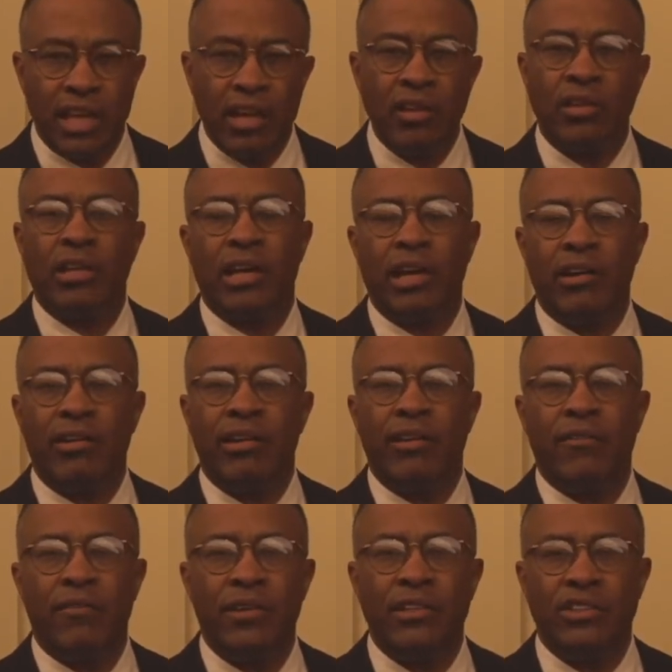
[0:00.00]
healthcare
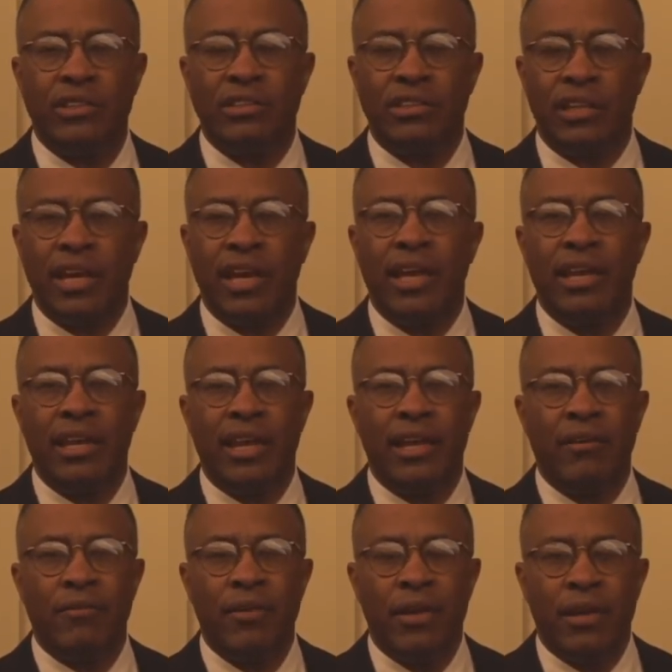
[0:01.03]
interventions can
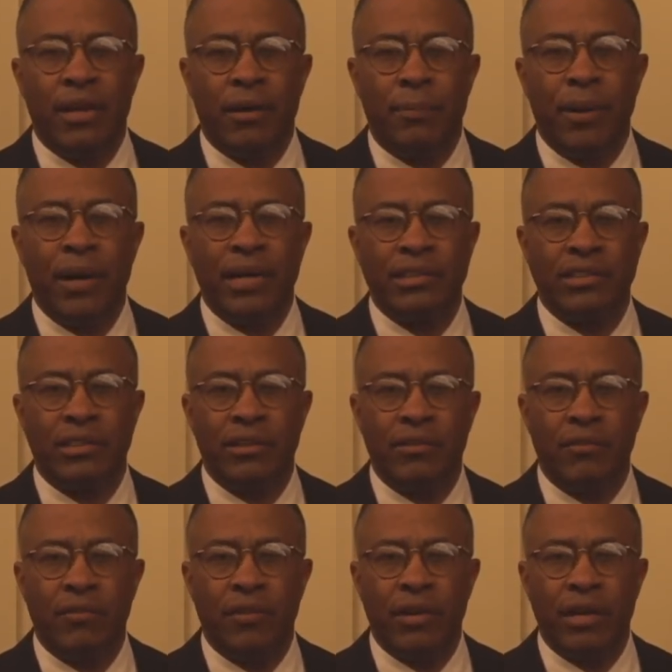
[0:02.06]
have a
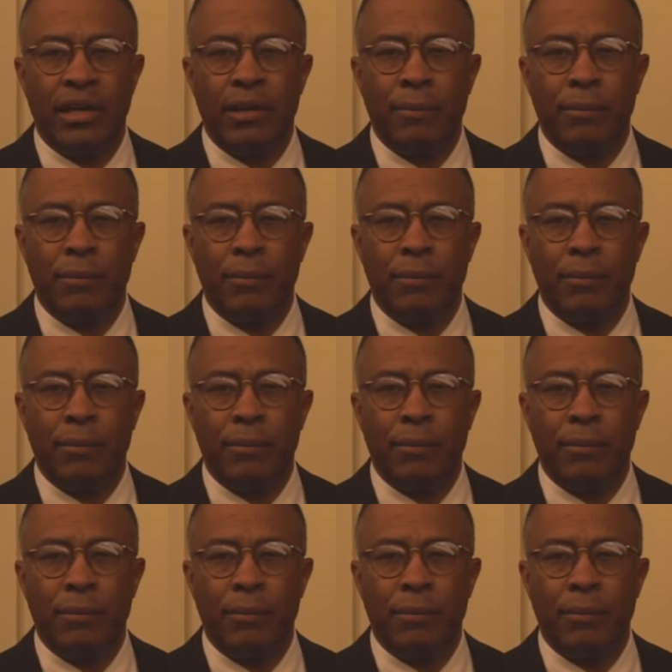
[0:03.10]
positive uh,